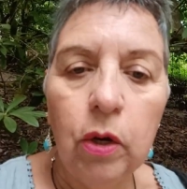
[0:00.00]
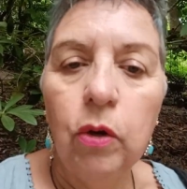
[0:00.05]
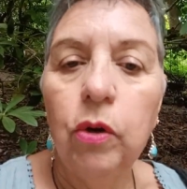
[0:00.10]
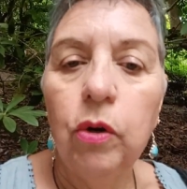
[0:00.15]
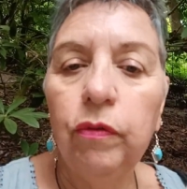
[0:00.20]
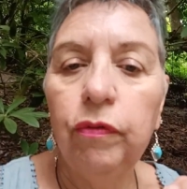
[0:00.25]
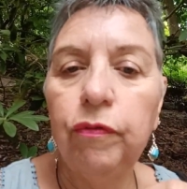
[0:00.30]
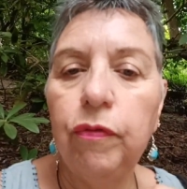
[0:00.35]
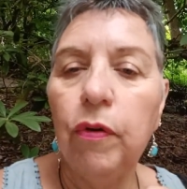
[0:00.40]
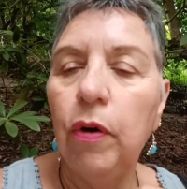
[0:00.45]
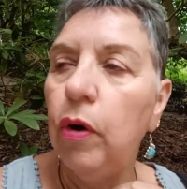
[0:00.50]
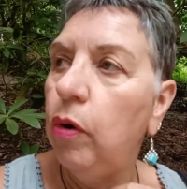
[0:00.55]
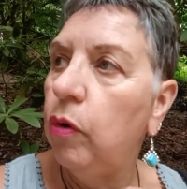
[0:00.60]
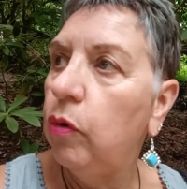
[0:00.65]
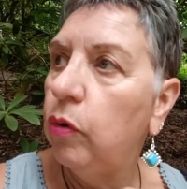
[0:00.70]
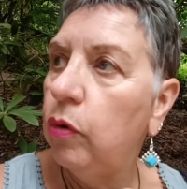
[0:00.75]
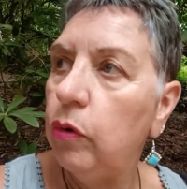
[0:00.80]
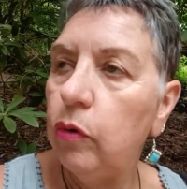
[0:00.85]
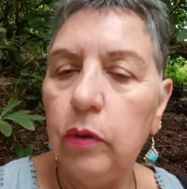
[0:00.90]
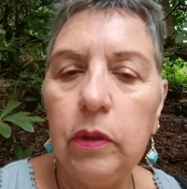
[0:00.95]
who
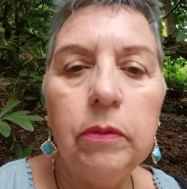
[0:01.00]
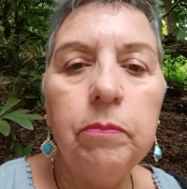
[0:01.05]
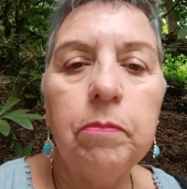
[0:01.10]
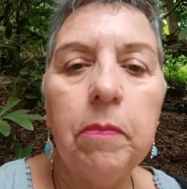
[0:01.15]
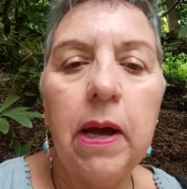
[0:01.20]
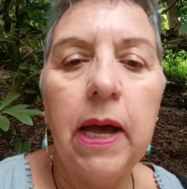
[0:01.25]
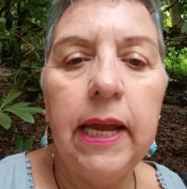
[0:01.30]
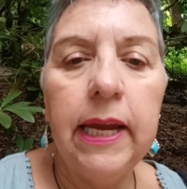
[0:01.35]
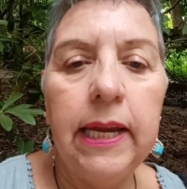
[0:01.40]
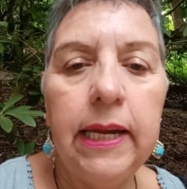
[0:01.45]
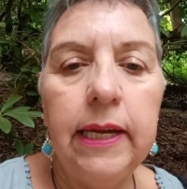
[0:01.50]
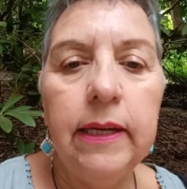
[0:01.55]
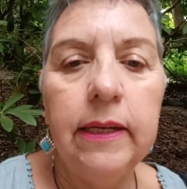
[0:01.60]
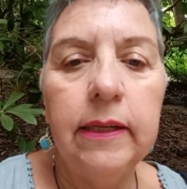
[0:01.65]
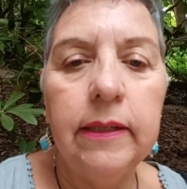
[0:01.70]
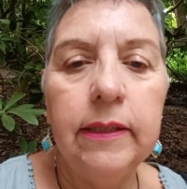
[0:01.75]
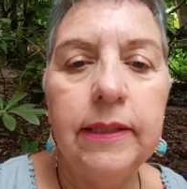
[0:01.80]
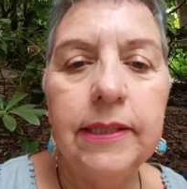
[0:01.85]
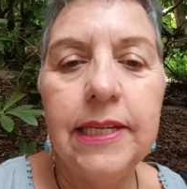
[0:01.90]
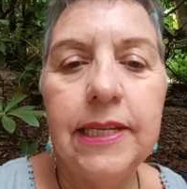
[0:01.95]
follow
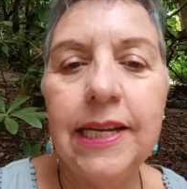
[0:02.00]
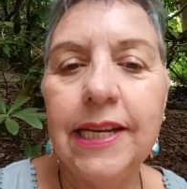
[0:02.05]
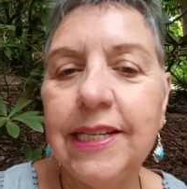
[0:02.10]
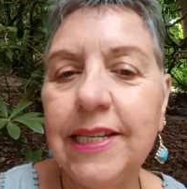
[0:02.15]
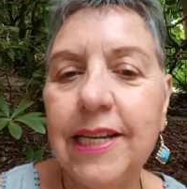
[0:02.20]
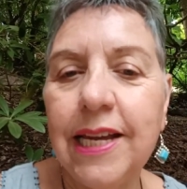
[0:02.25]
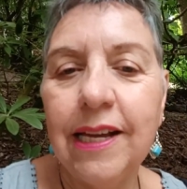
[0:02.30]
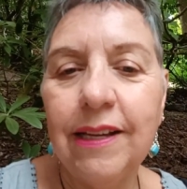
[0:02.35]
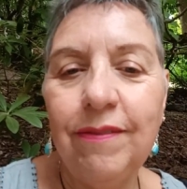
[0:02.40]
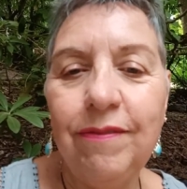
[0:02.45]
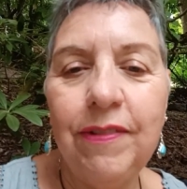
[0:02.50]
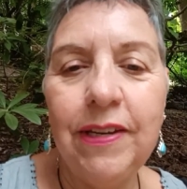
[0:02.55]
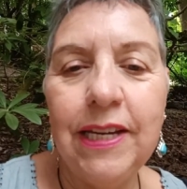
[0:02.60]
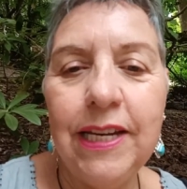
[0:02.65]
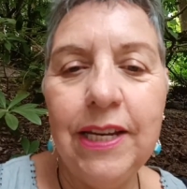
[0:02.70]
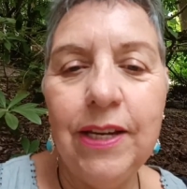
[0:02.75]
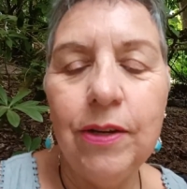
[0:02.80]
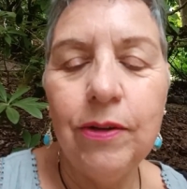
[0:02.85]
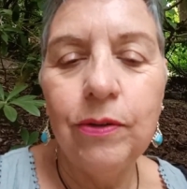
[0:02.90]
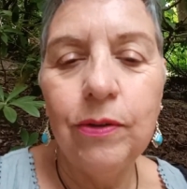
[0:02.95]
my TikTok
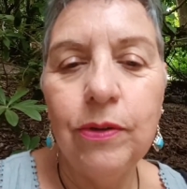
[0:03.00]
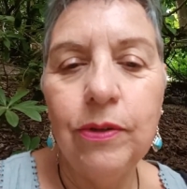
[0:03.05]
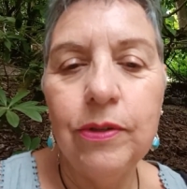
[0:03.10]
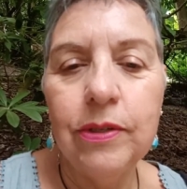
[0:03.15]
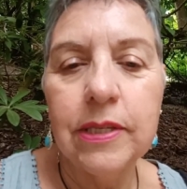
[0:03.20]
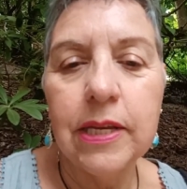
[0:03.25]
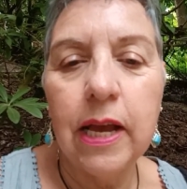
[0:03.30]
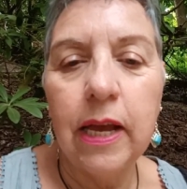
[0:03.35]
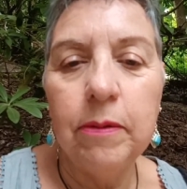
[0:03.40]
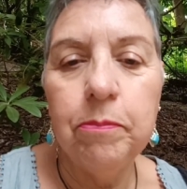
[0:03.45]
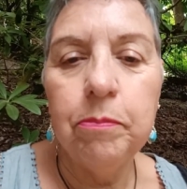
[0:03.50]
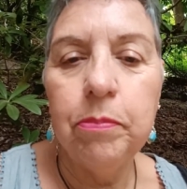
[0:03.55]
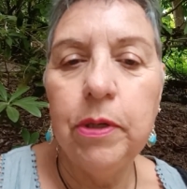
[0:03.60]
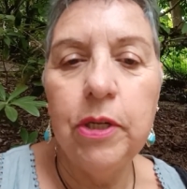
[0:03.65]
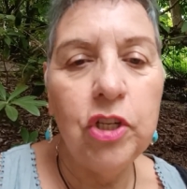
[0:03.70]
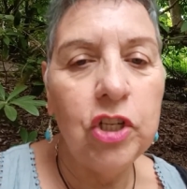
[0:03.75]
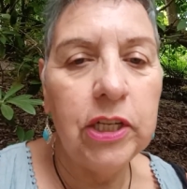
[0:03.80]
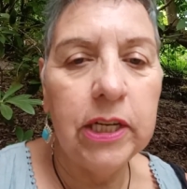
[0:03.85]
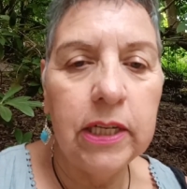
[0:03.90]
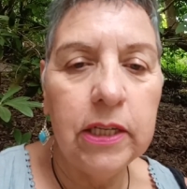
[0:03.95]
videos. I
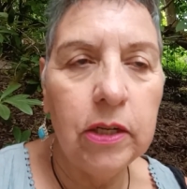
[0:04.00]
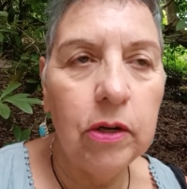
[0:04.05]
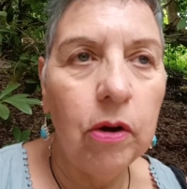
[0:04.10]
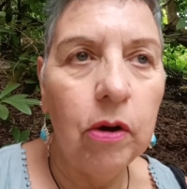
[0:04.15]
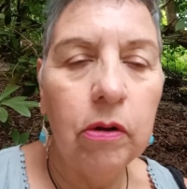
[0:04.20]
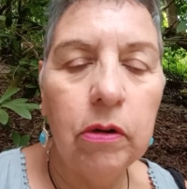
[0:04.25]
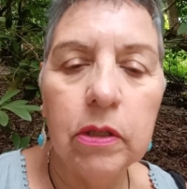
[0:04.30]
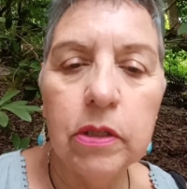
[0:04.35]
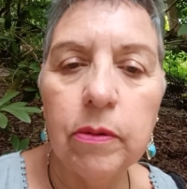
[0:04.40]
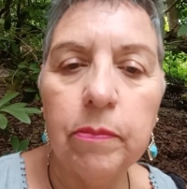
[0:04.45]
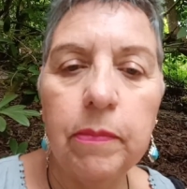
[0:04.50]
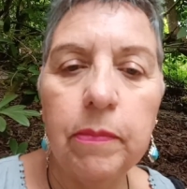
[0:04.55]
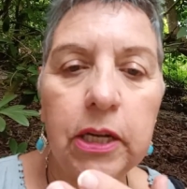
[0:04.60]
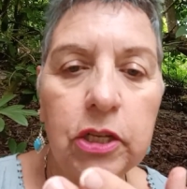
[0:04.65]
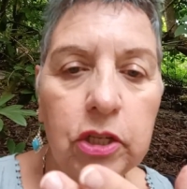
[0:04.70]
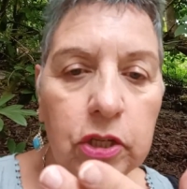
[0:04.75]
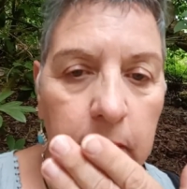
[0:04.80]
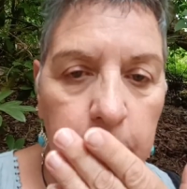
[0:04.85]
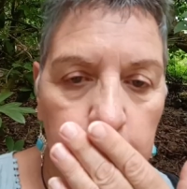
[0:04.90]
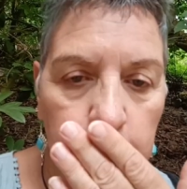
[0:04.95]
appreciate you all so
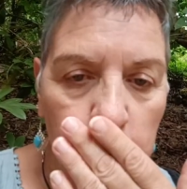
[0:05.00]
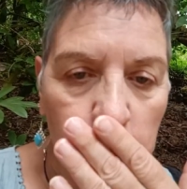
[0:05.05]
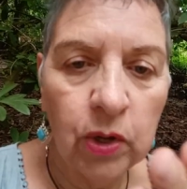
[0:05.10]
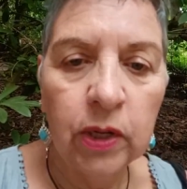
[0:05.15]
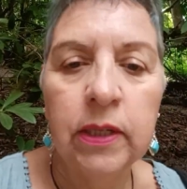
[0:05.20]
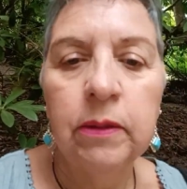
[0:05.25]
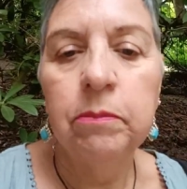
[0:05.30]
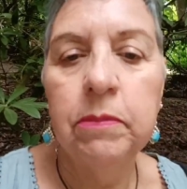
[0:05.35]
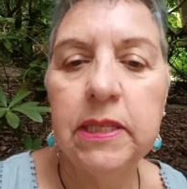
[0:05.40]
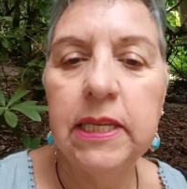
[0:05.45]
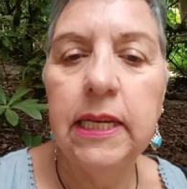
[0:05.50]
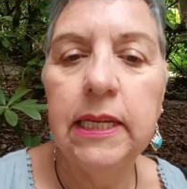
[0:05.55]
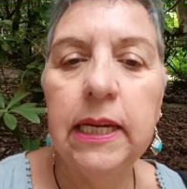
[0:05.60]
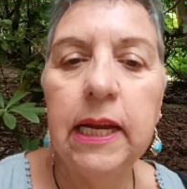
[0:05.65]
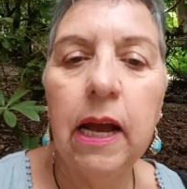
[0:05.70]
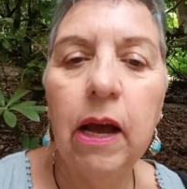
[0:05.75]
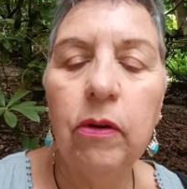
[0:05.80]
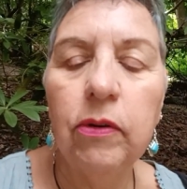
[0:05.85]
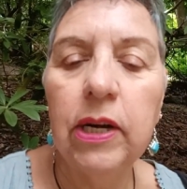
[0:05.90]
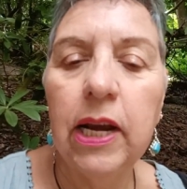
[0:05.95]
much and
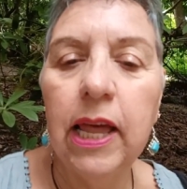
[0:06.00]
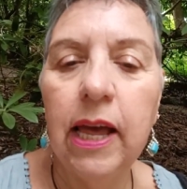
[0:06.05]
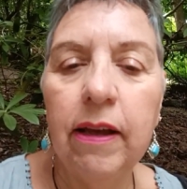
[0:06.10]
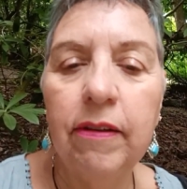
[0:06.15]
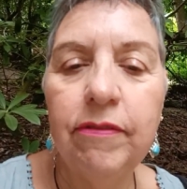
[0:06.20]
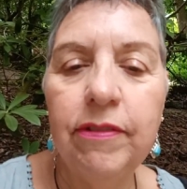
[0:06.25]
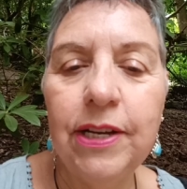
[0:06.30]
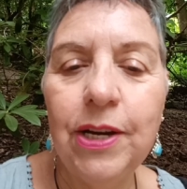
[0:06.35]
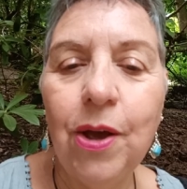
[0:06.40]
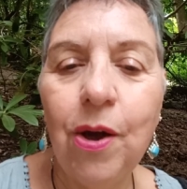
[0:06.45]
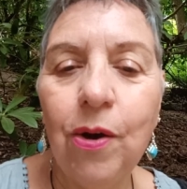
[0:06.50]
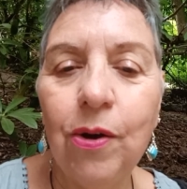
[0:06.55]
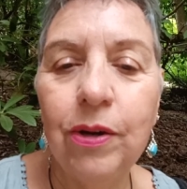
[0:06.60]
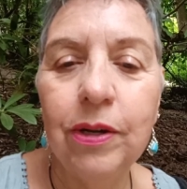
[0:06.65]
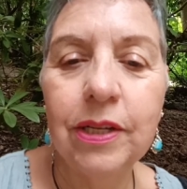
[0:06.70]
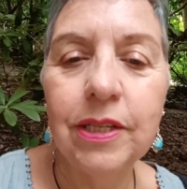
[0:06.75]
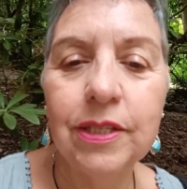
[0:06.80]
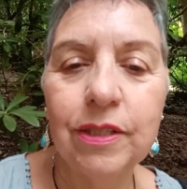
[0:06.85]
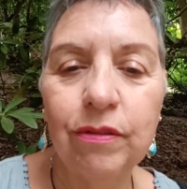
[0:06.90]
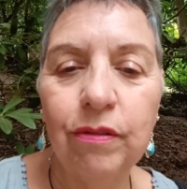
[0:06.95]
sending out love and
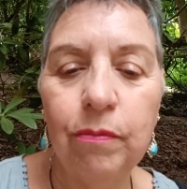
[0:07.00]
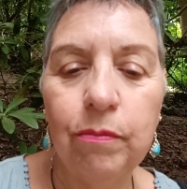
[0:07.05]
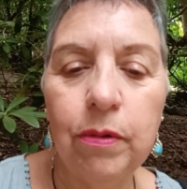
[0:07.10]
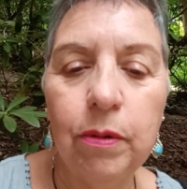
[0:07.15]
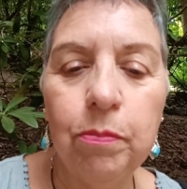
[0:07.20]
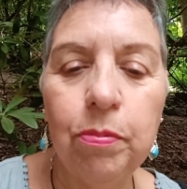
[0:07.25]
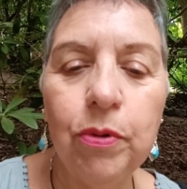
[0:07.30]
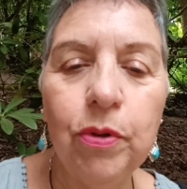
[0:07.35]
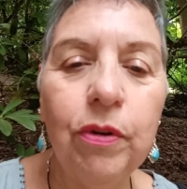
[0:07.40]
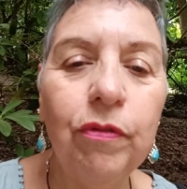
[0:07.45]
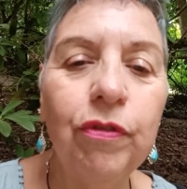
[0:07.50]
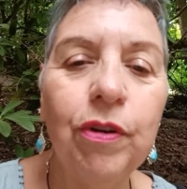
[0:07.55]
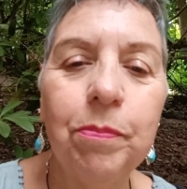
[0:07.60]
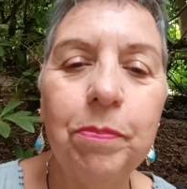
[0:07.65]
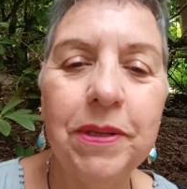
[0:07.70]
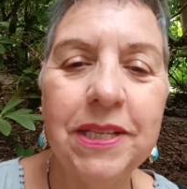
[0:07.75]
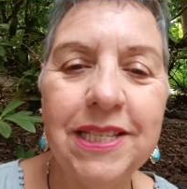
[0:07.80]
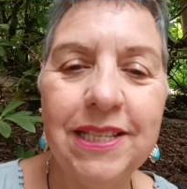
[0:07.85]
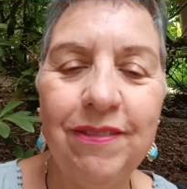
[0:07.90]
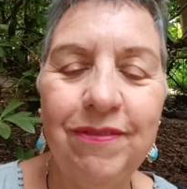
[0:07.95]
hugs from the beautiful
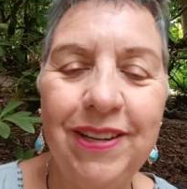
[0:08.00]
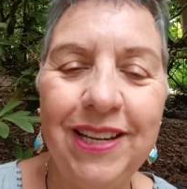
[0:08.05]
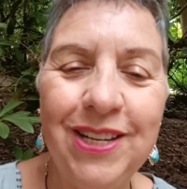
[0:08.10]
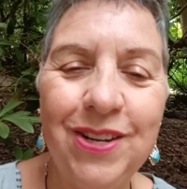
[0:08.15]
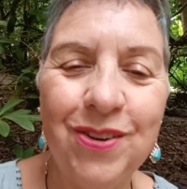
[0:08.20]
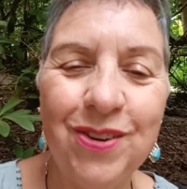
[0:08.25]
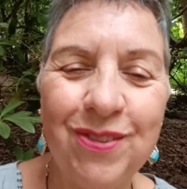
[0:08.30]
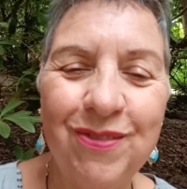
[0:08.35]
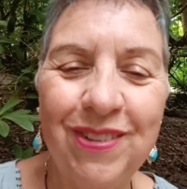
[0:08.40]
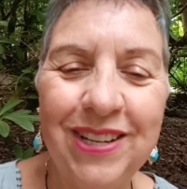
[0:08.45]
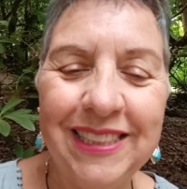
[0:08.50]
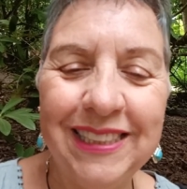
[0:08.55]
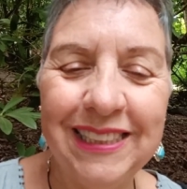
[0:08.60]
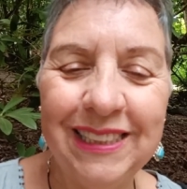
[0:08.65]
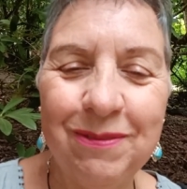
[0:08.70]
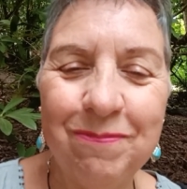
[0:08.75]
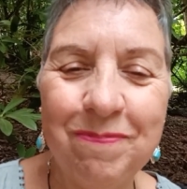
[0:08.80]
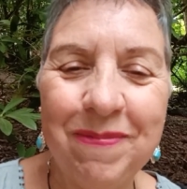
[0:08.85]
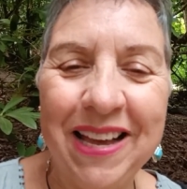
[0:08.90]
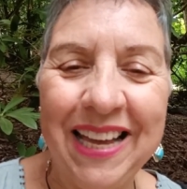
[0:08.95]
Pacific Northwest.
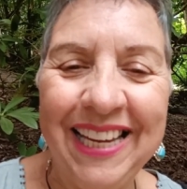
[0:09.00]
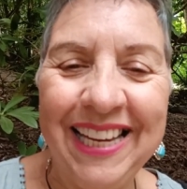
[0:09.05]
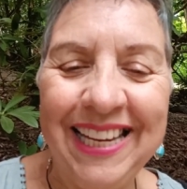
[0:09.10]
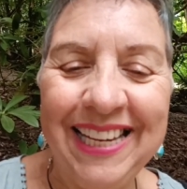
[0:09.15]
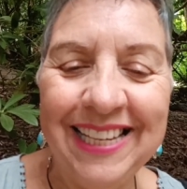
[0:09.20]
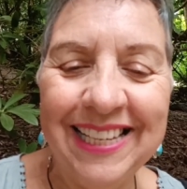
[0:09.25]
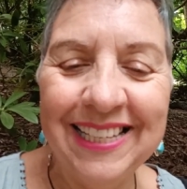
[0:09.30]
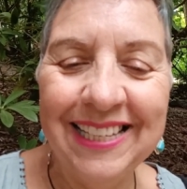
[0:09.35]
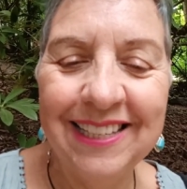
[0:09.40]
Bye.